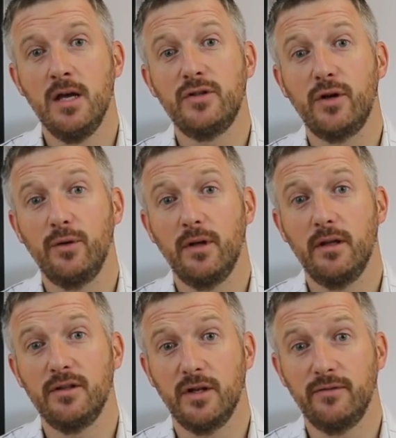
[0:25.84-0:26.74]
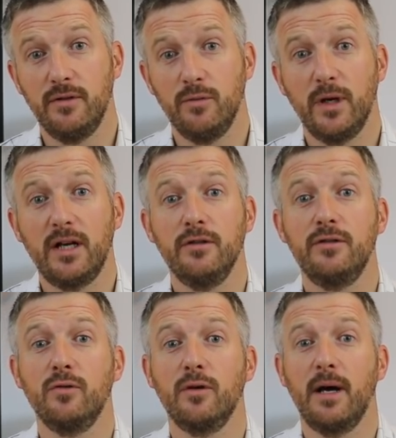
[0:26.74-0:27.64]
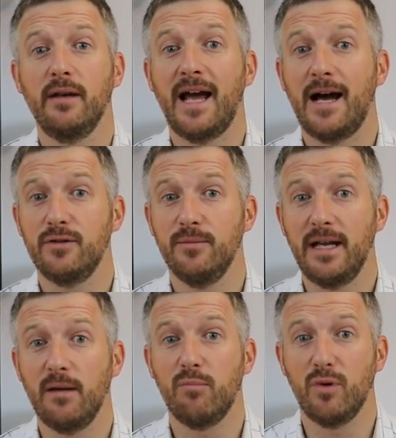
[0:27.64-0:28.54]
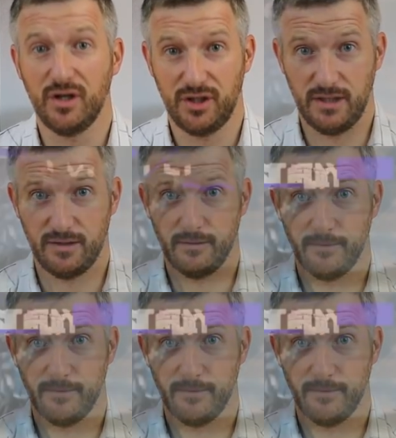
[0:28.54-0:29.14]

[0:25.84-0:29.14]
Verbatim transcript: So this afternoon we're going to talk about how to make brushes.